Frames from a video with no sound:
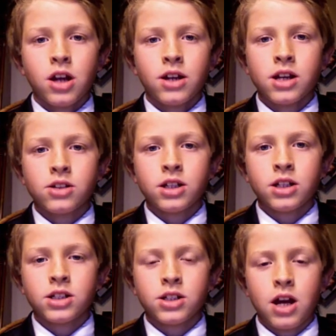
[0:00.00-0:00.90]
Don Nelson
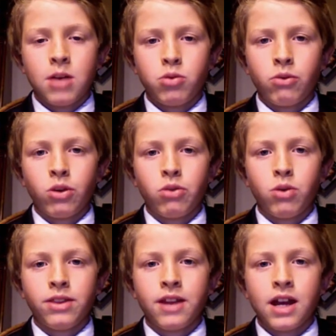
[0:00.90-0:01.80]
is the top one with
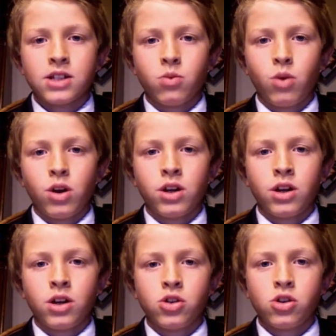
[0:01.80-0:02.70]

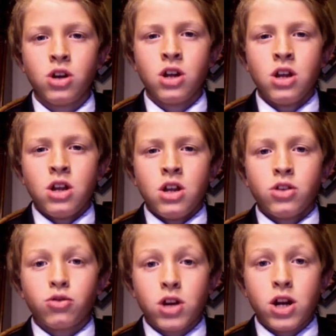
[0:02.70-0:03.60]

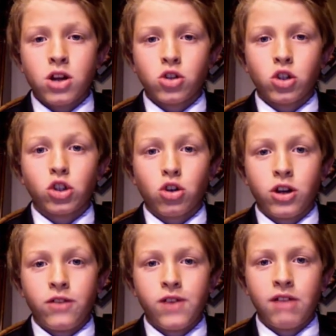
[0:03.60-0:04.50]

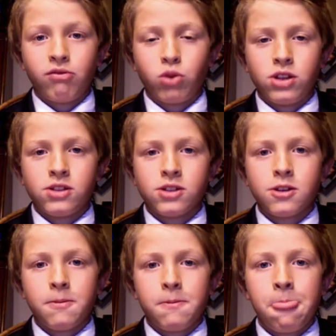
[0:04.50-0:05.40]
1,335 wins.